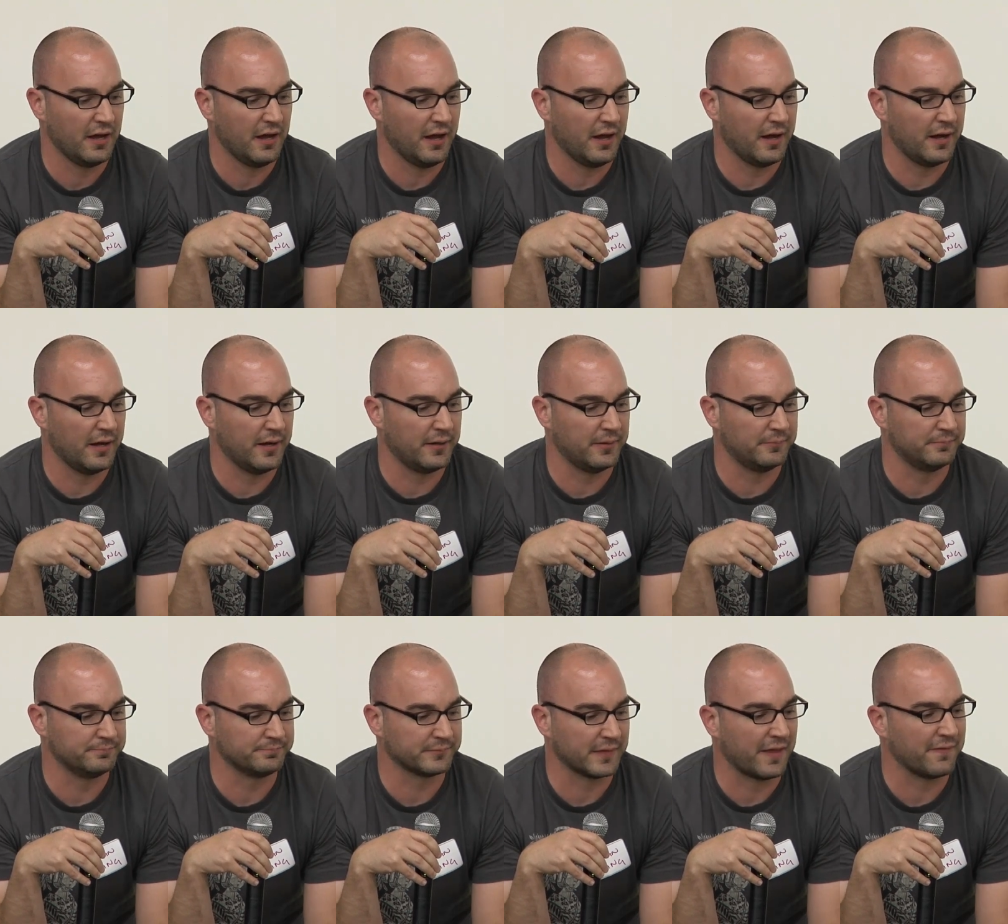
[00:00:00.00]

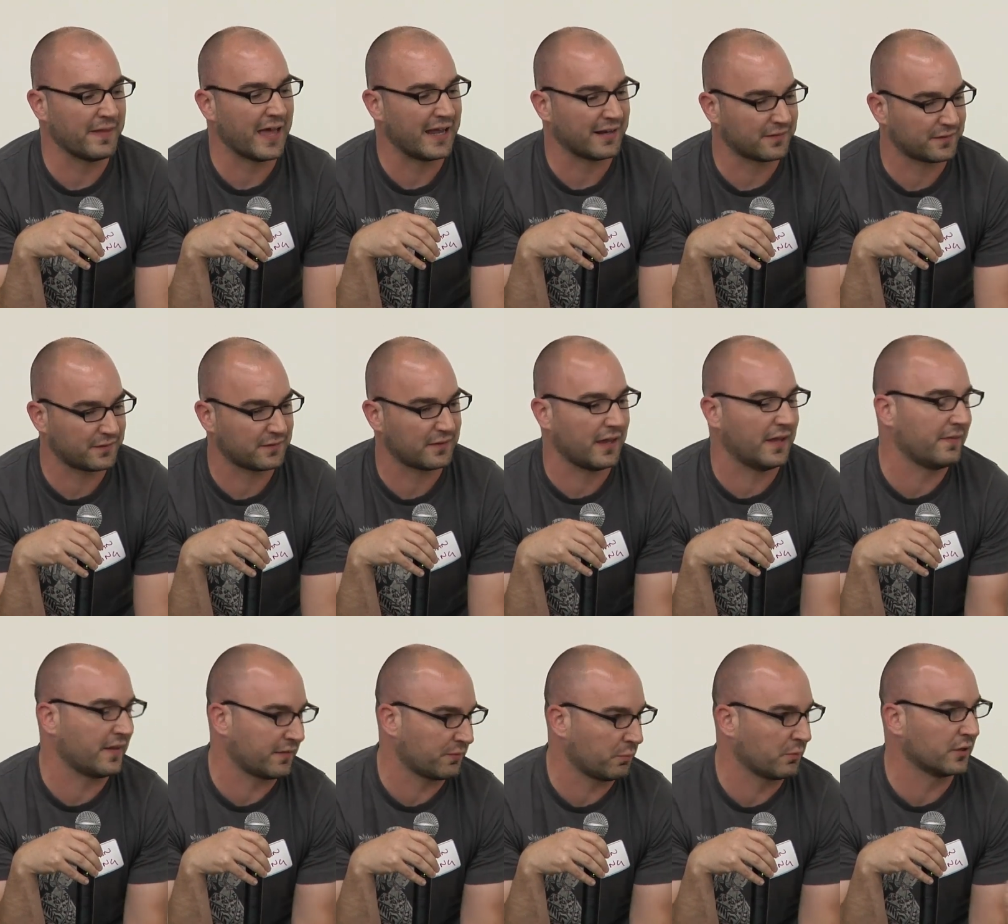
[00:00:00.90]
And that's
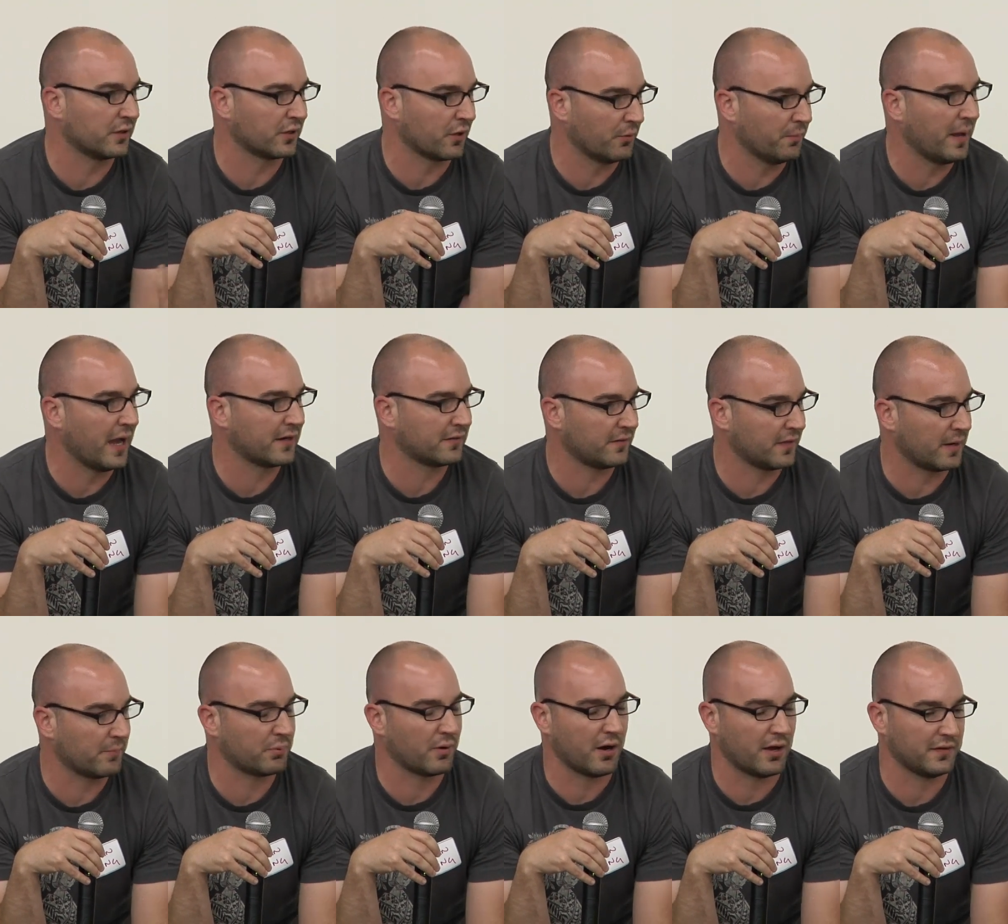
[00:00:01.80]
where we go back to
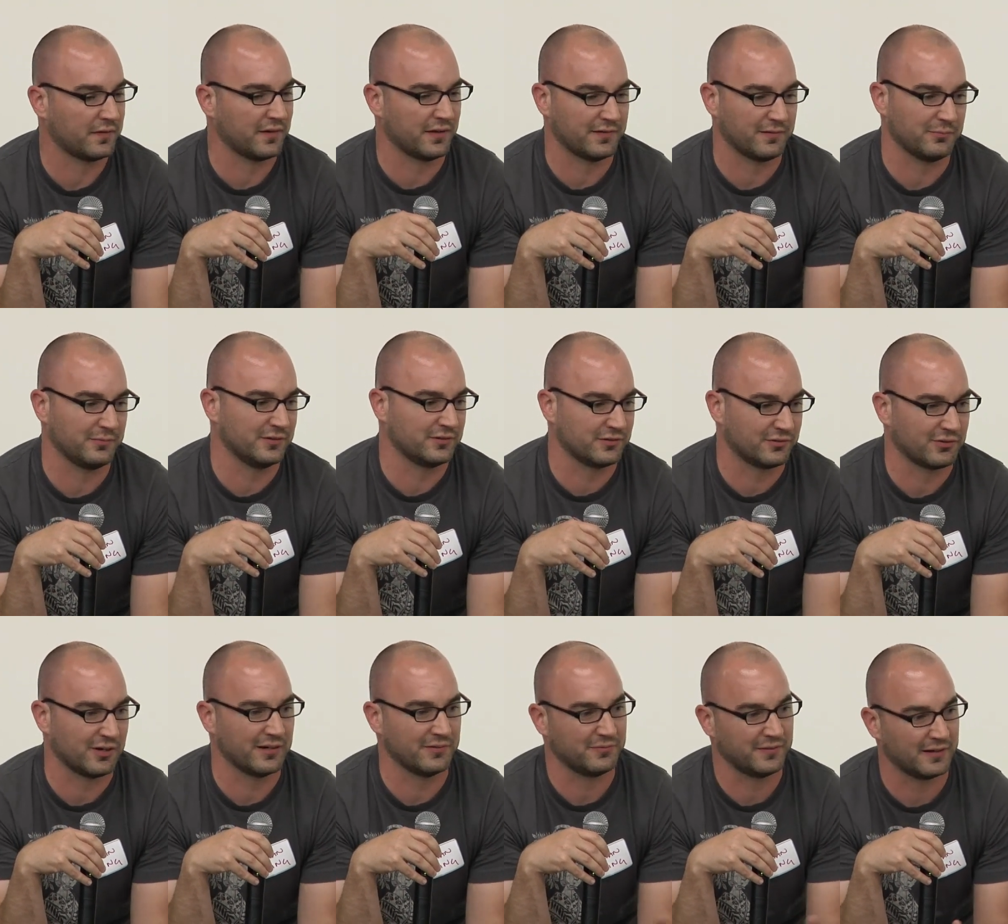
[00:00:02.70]
that process, and we just
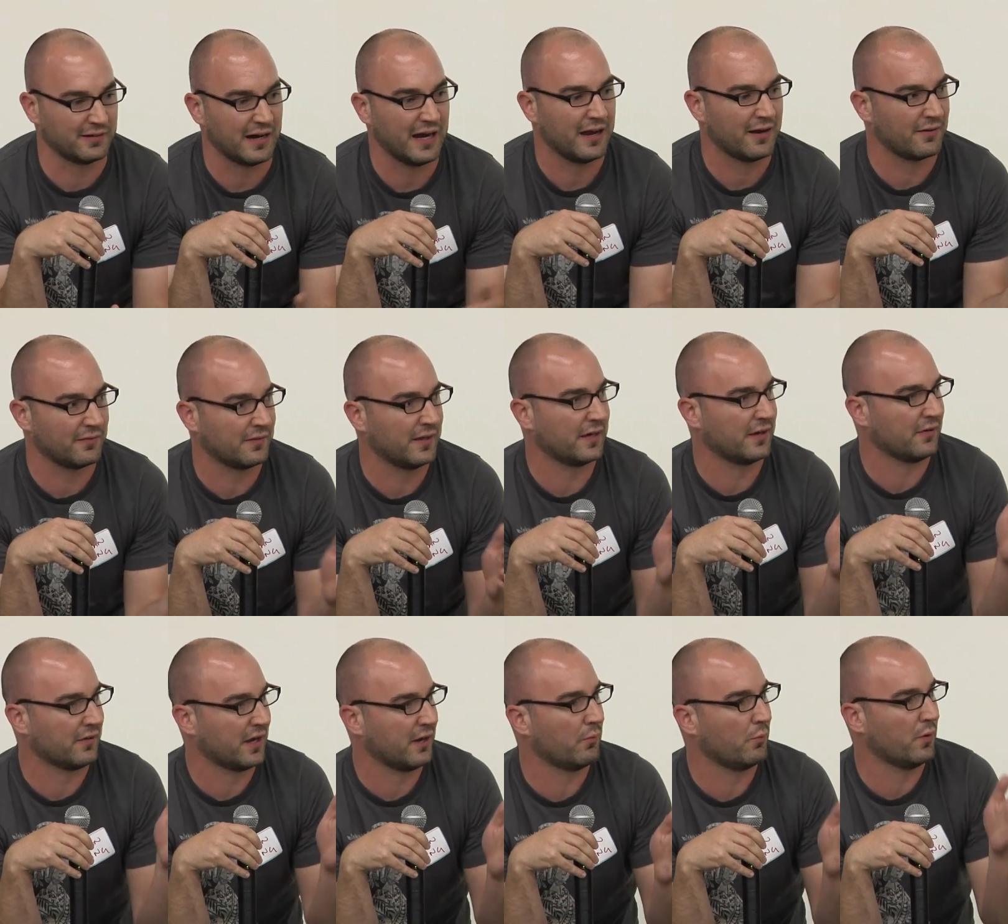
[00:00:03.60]
try to figure out, like,
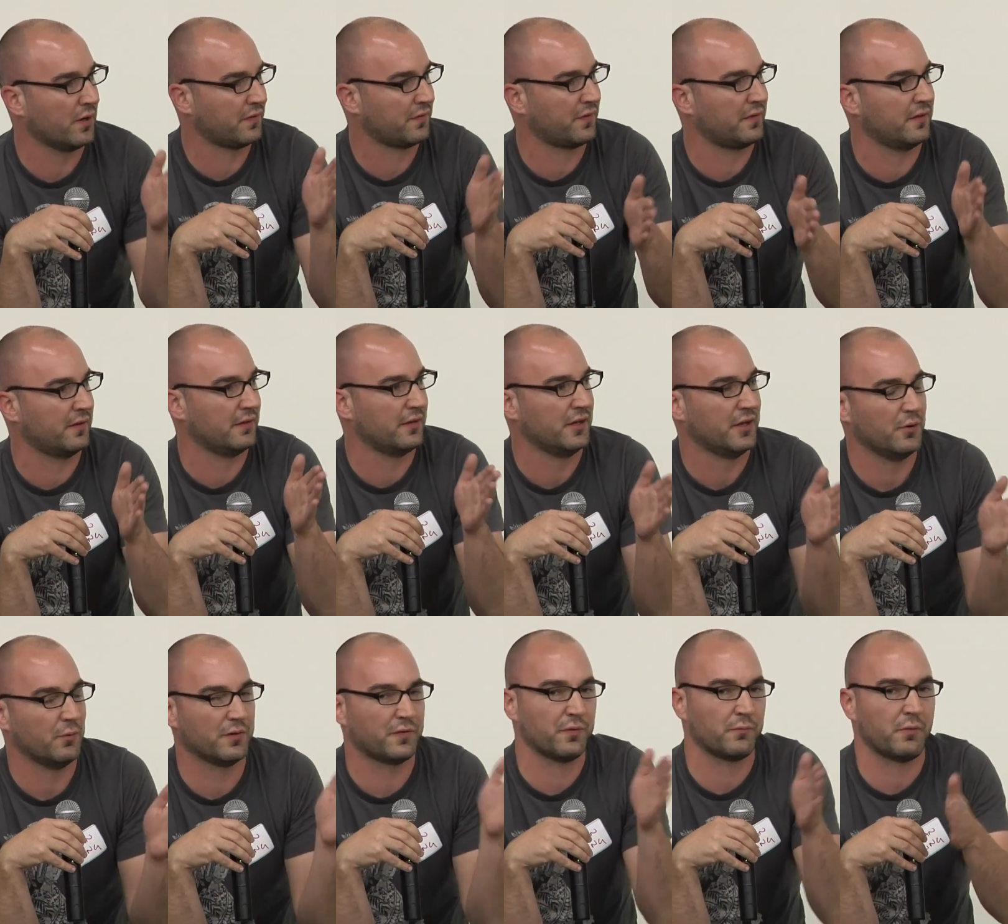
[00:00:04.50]
okay, what's the
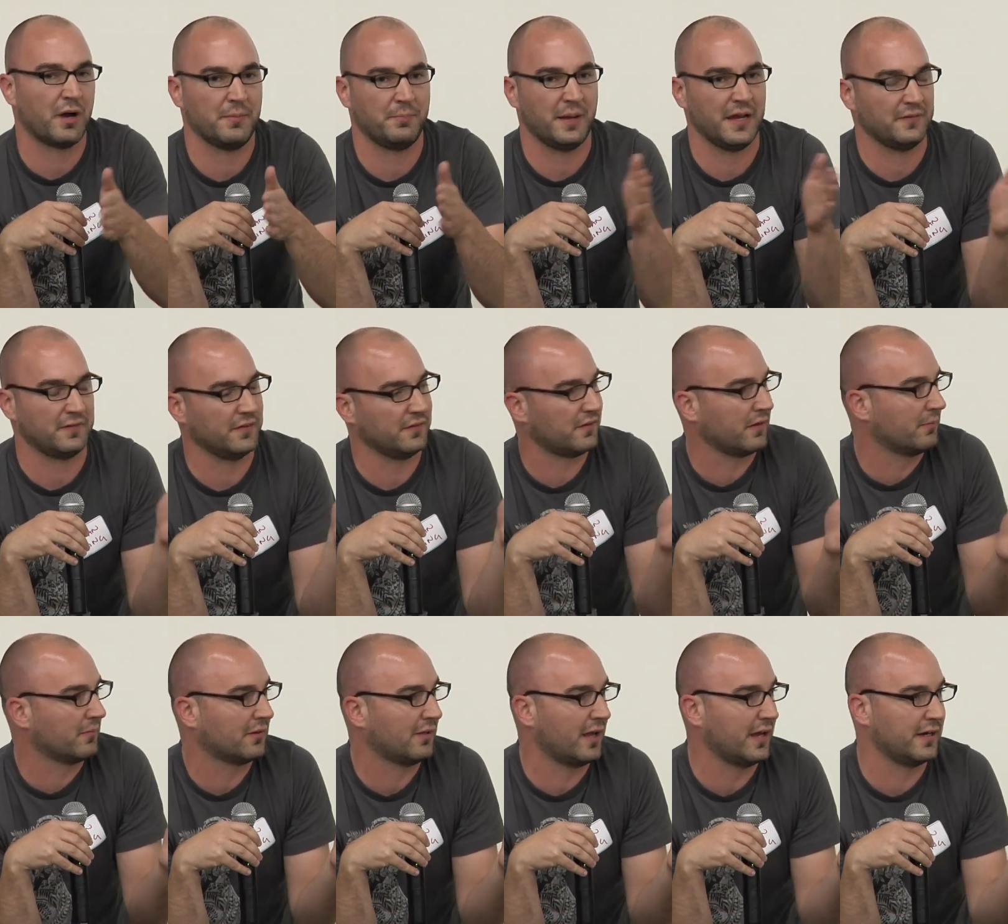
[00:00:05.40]
right pacing?
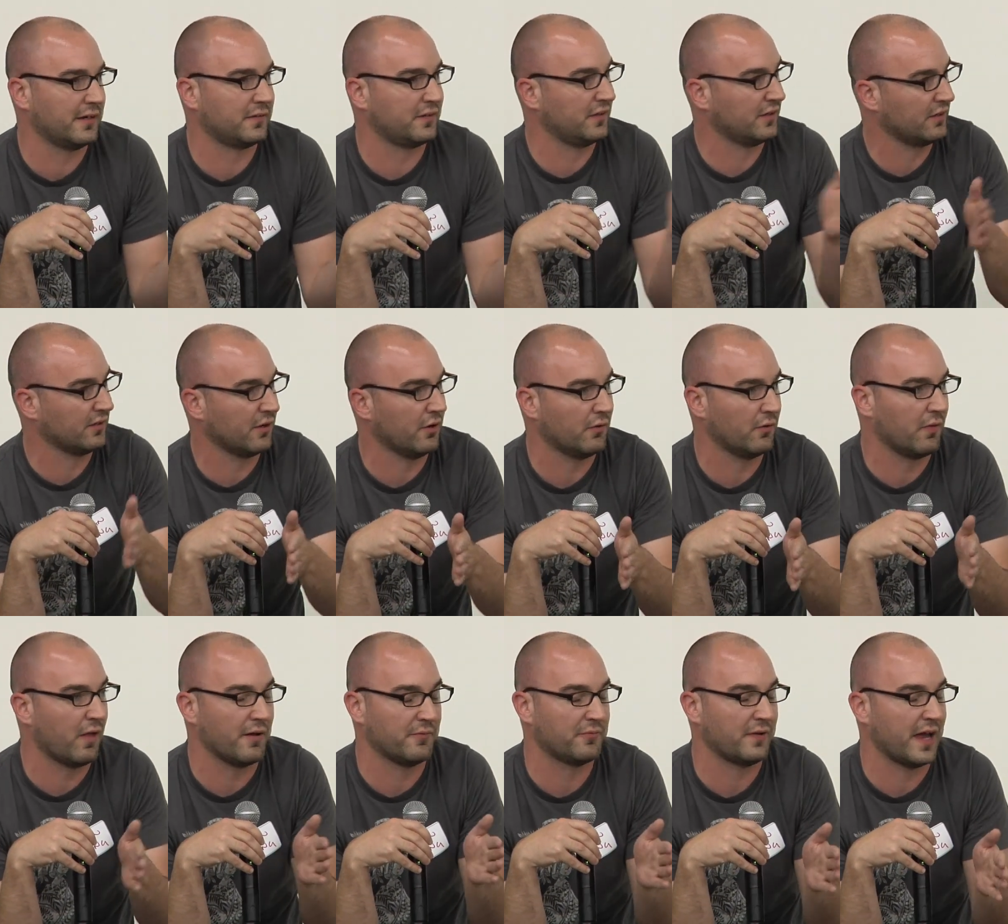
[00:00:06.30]
Some clients you can go a
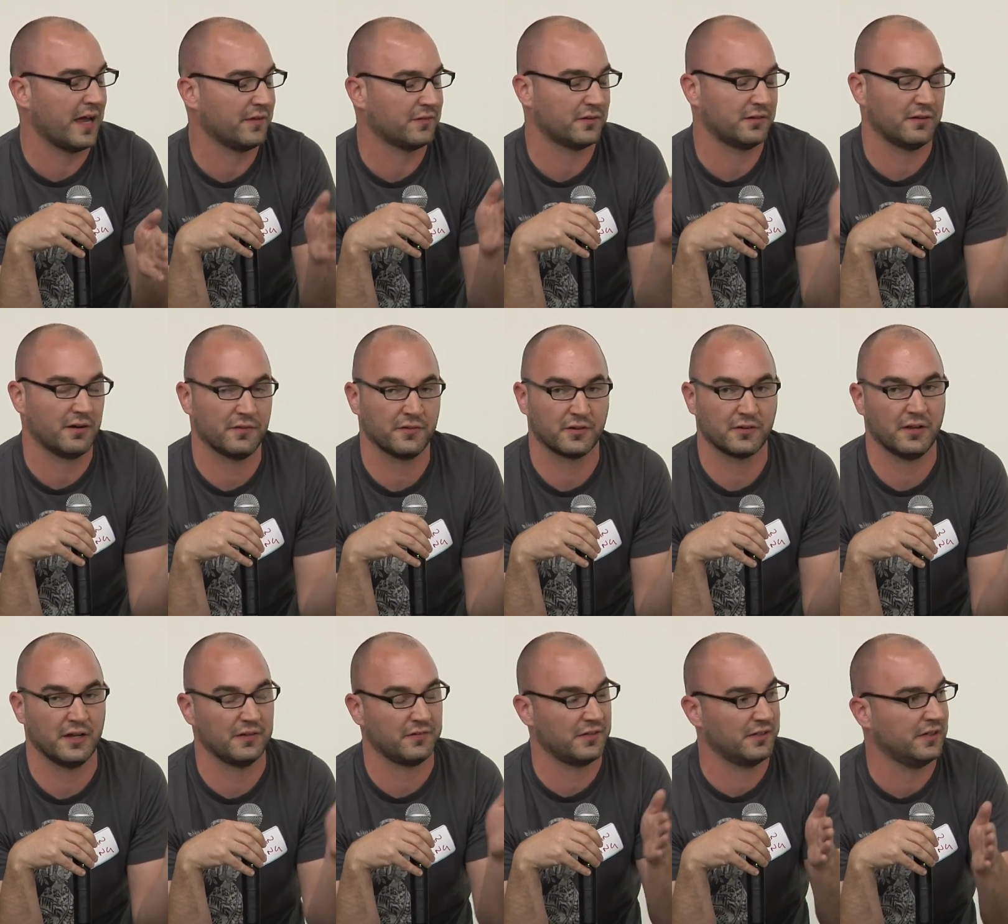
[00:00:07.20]
lot faster, other
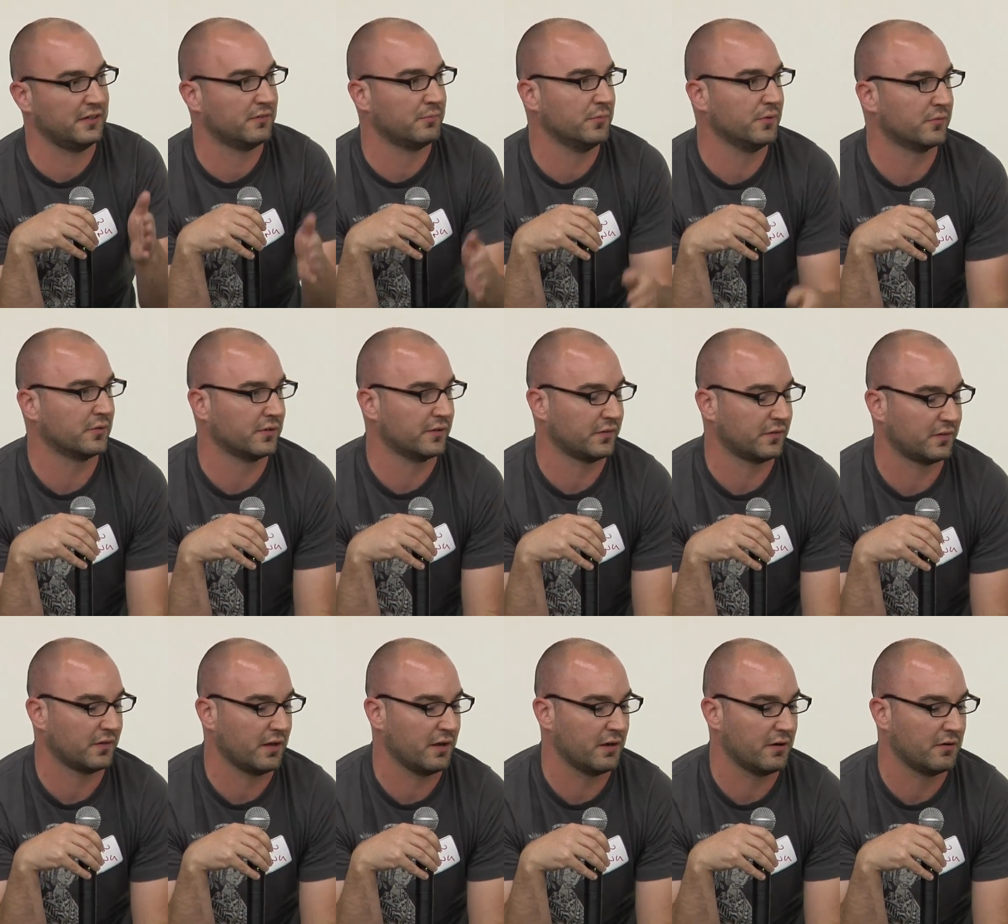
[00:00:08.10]
clients you need to move really
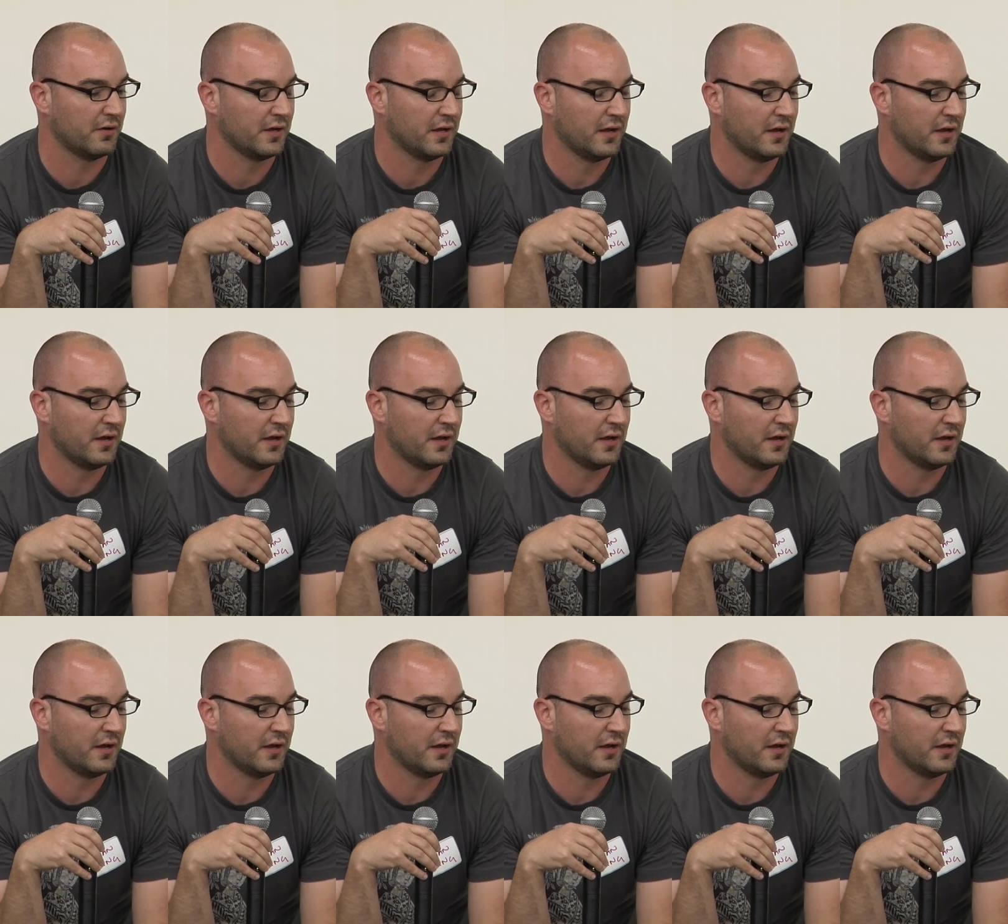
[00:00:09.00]
slow.